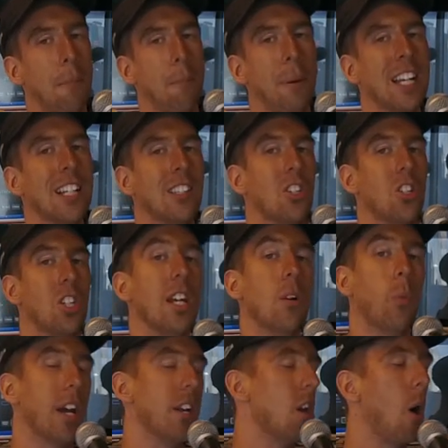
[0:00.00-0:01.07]
a piece of shit
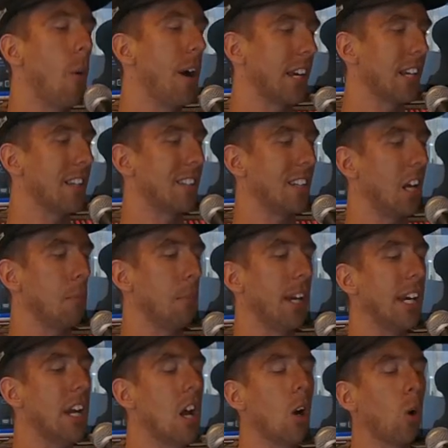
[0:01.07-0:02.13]
where no one can see me,